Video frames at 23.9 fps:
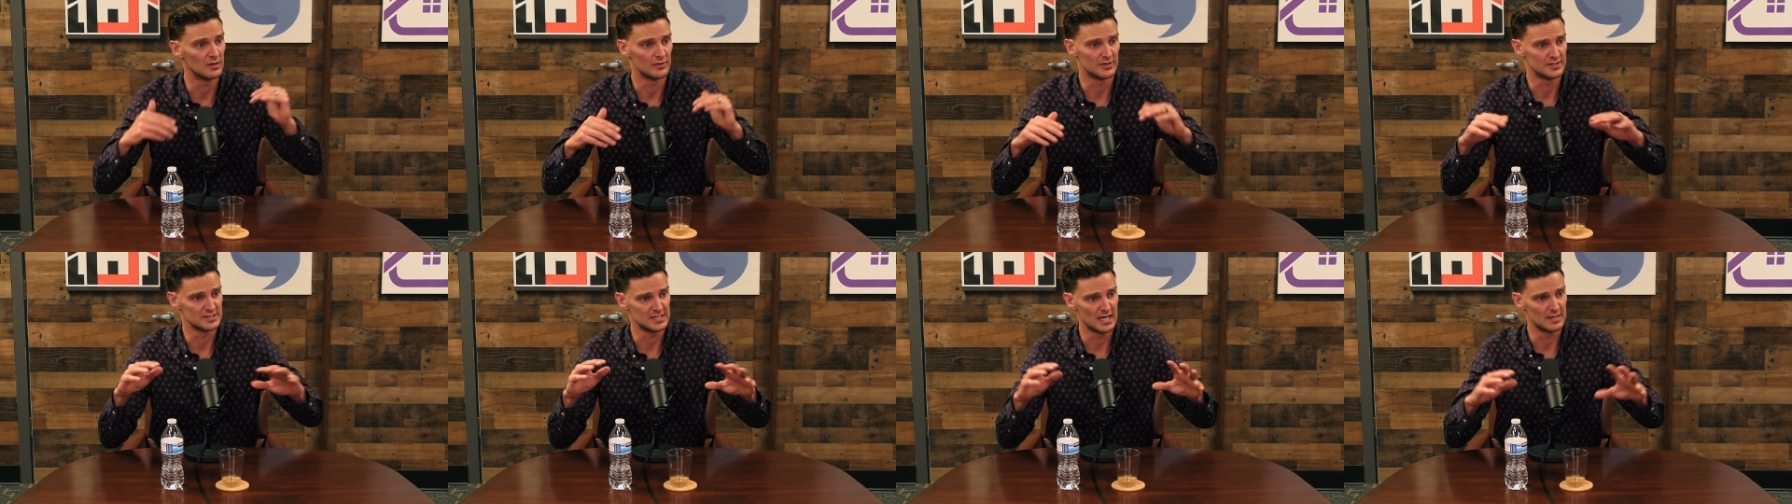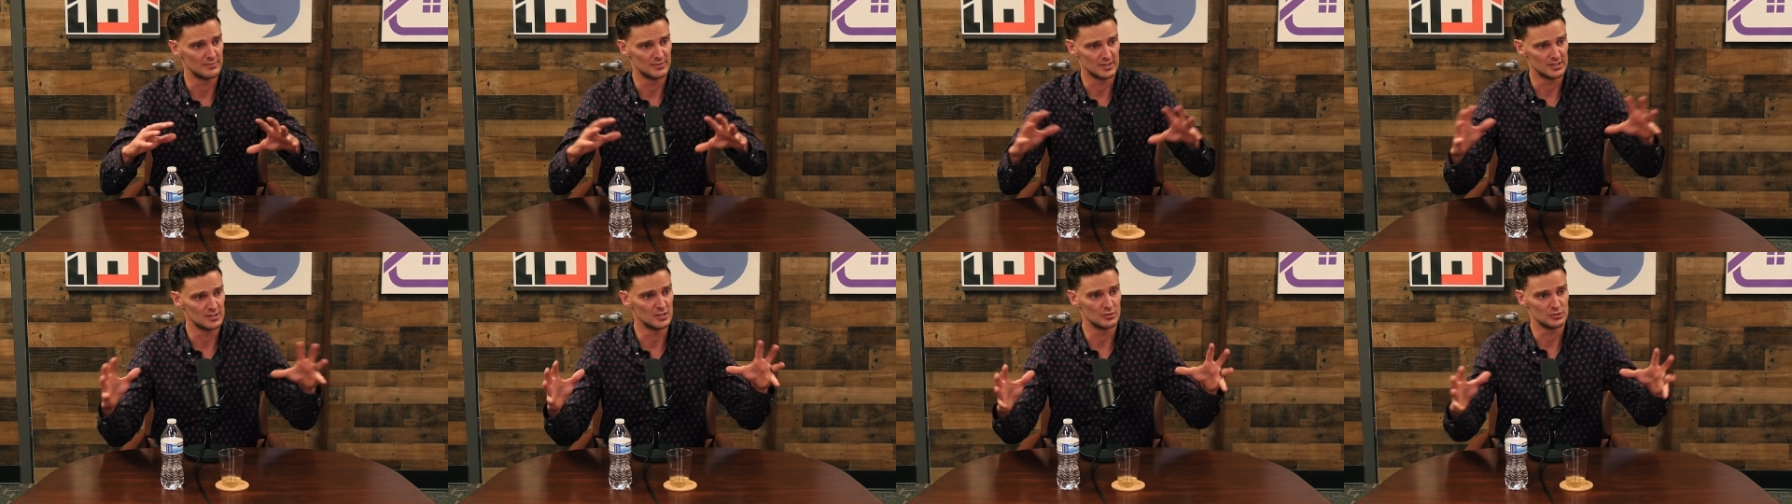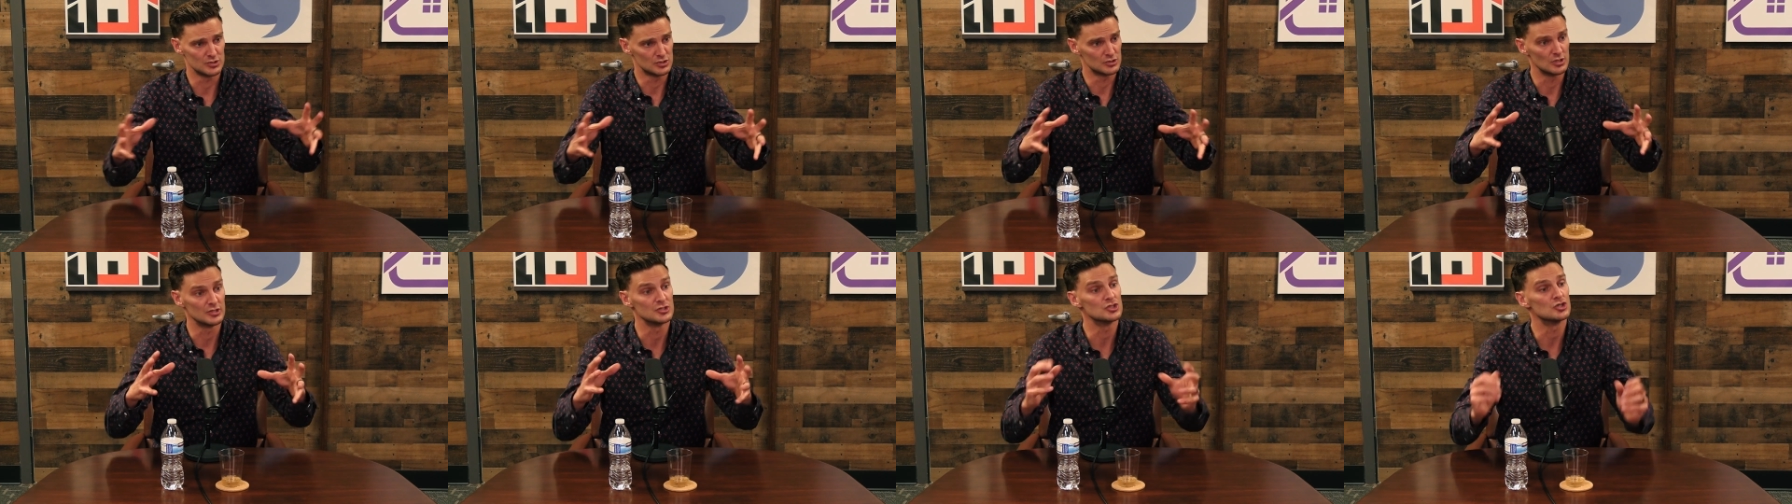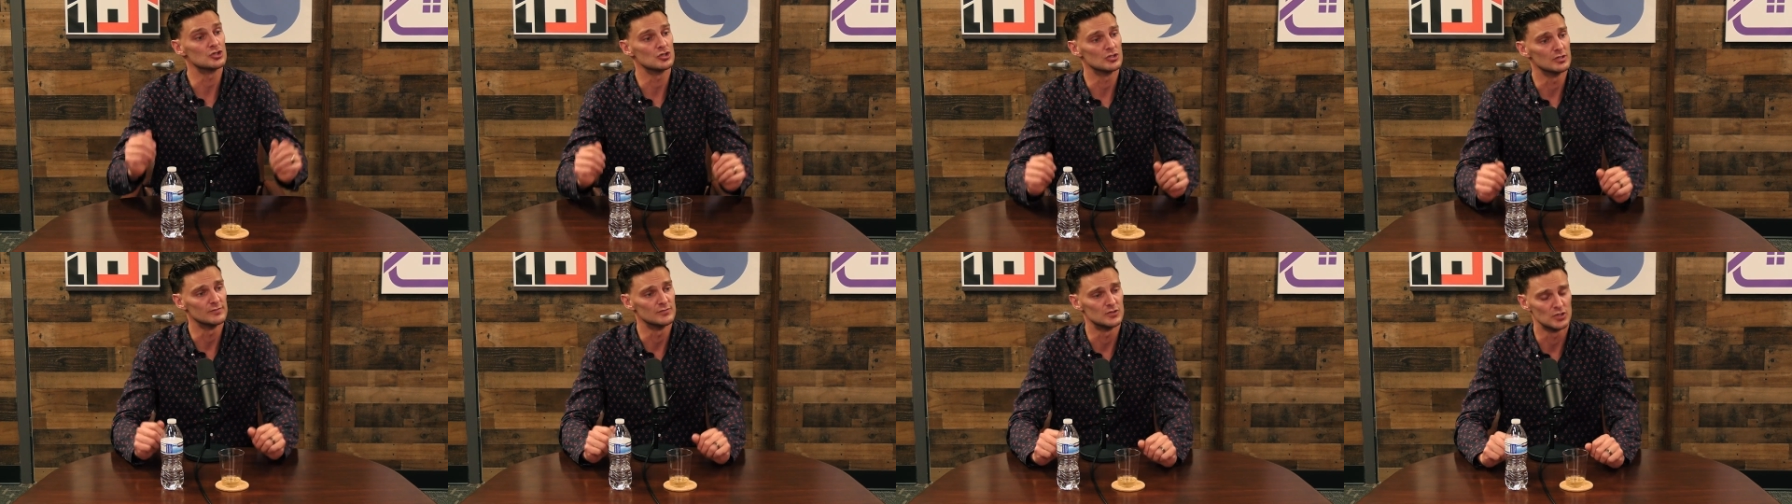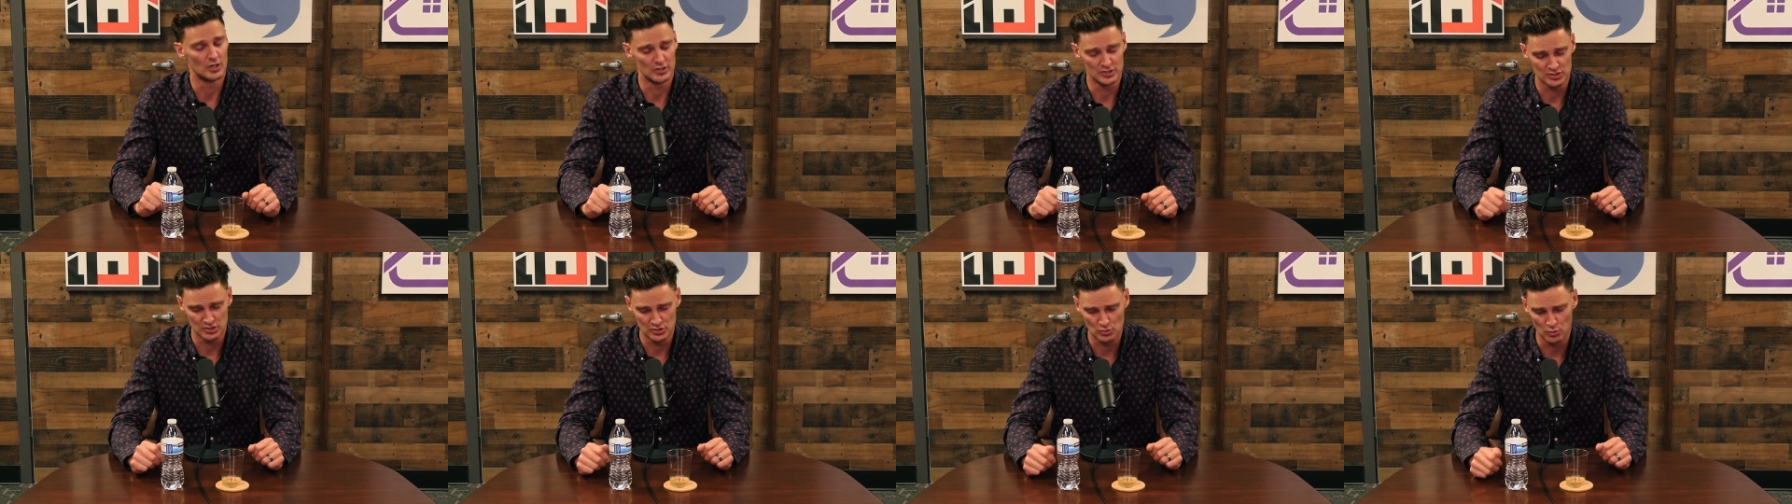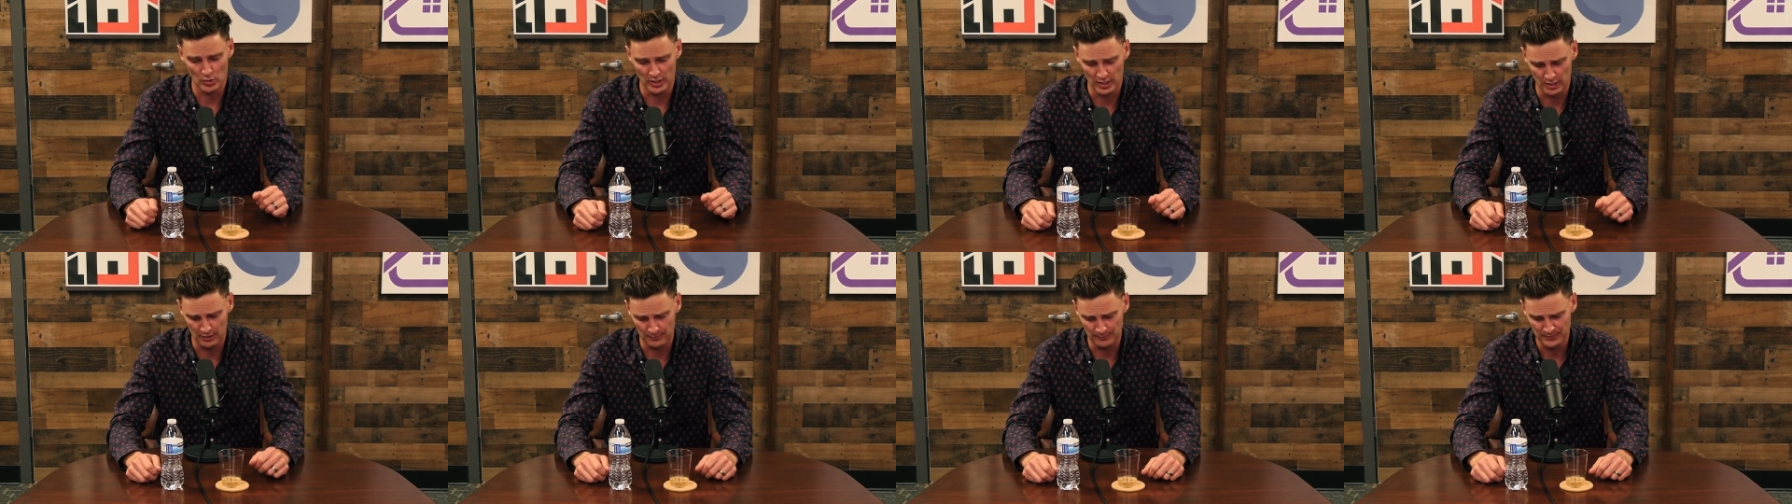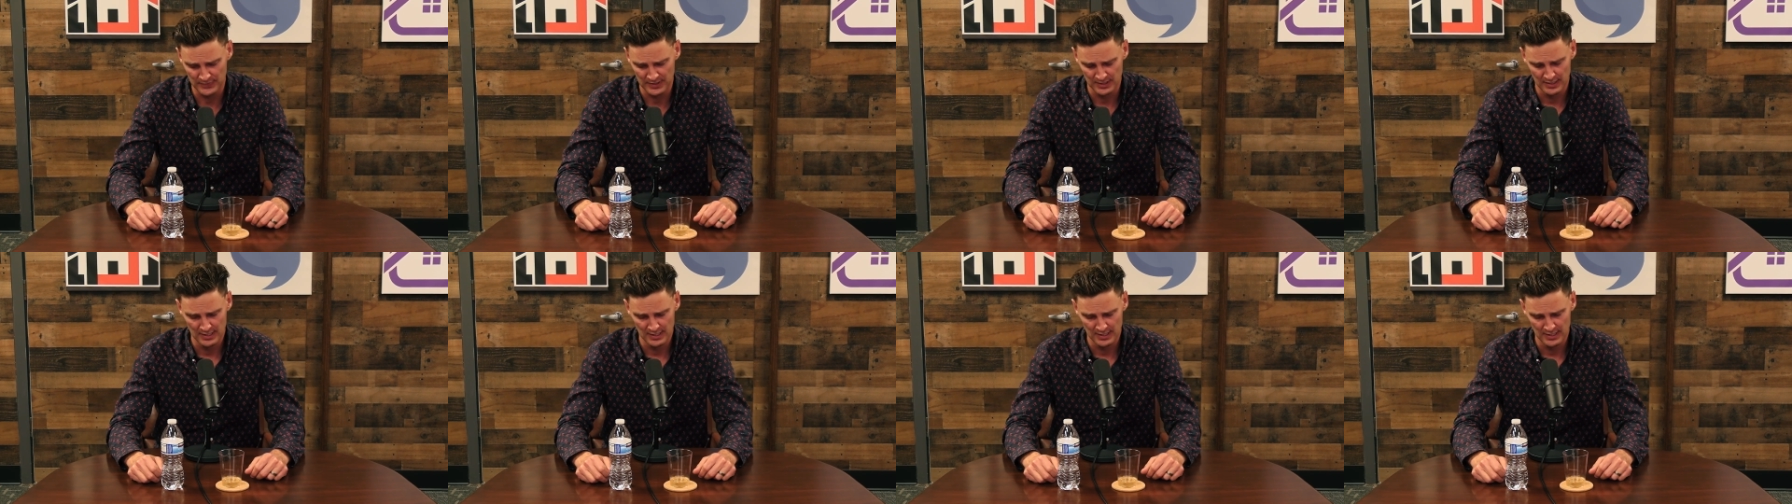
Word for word: on the same thing. He was a student of Joe's as well.